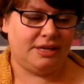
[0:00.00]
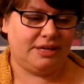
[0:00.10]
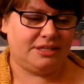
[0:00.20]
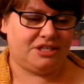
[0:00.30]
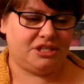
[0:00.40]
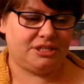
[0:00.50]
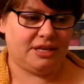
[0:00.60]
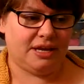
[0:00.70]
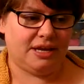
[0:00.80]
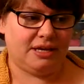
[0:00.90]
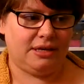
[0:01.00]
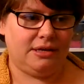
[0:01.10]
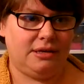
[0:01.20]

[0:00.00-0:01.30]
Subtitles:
It's just like